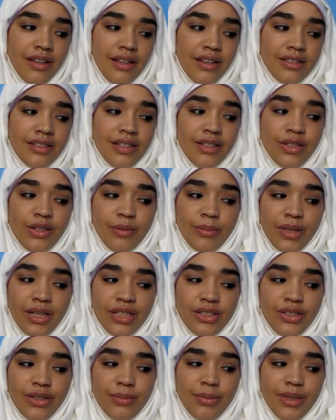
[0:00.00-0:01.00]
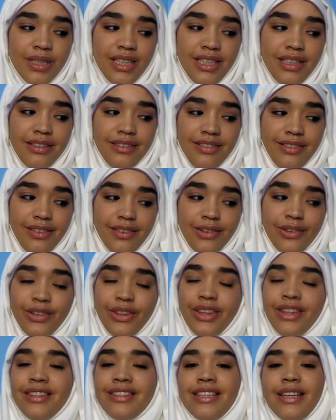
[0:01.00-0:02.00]
Sister Mahjabeen,
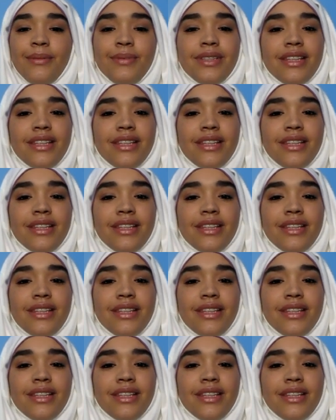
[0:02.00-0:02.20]
oh, the same